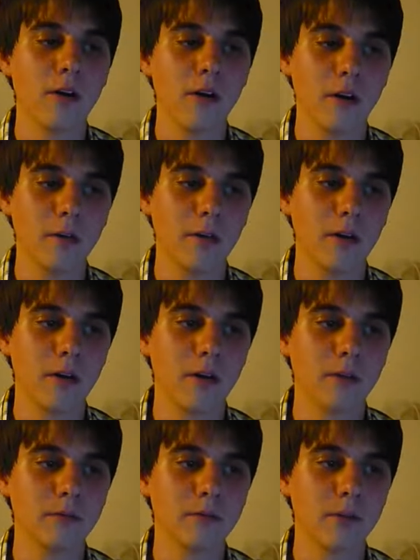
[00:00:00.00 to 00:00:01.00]
by
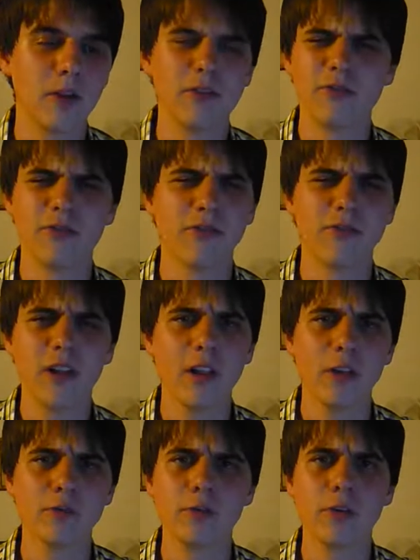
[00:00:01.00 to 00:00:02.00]
loads of
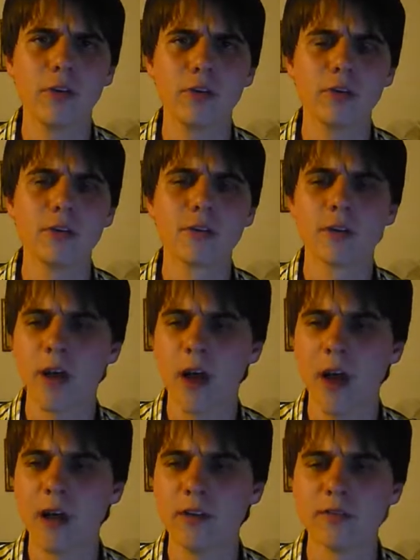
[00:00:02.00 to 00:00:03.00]
fellow reviewers,
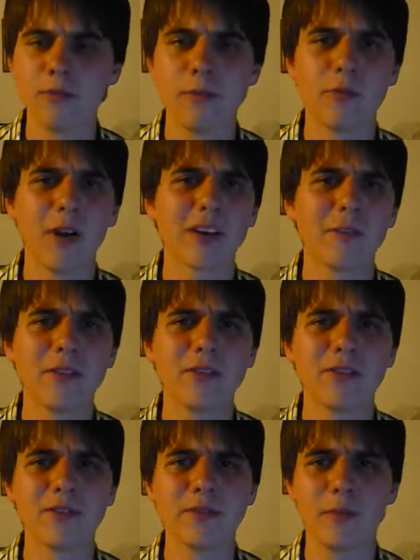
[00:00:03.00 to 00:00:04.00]
and it's been
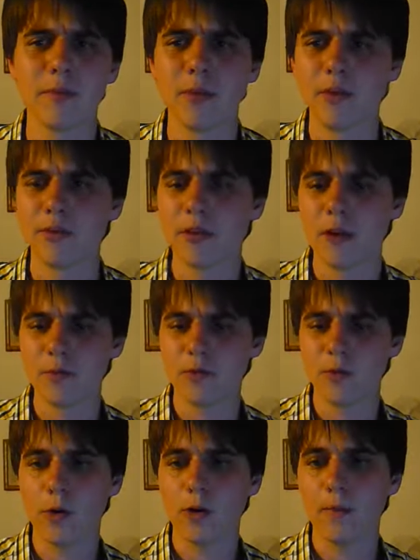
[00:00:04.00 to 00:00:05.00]
recommended to me many times
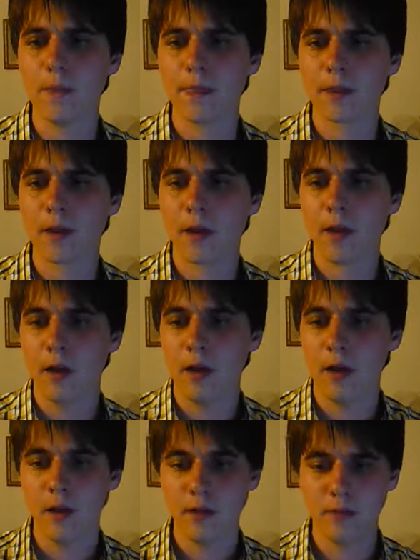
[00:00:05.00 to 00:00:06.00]
as well.
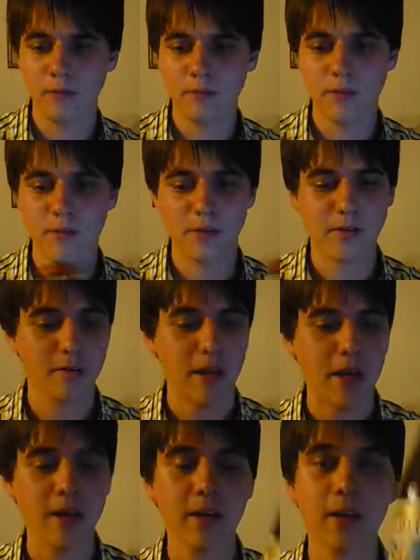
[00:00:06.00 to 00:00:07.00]
This is
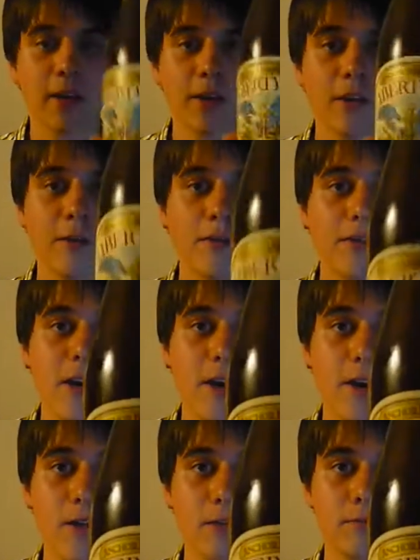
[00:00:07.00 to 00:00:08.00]
Anchor Liberty
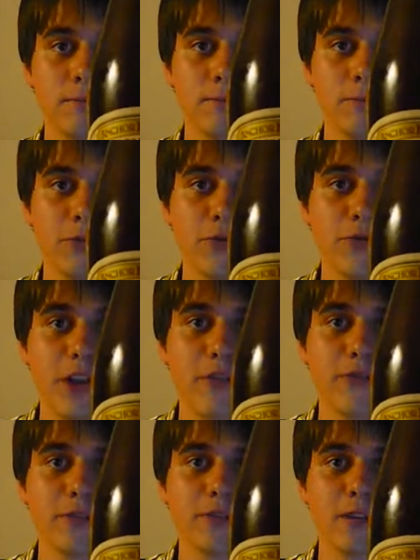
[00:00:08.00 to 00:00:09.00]
Ale from
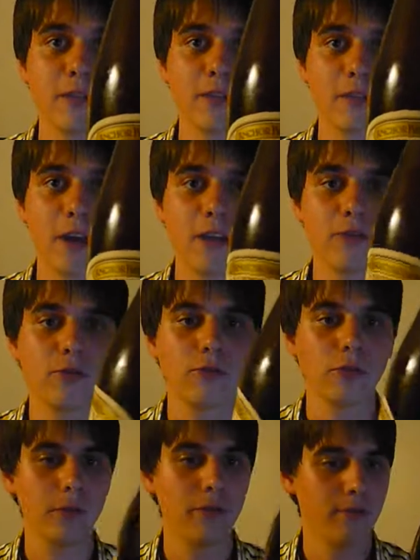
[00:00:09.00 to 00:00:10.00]
San Francisco,
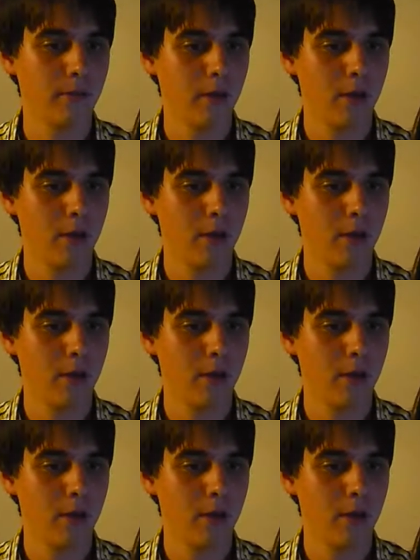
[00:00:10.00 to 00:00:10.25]
California.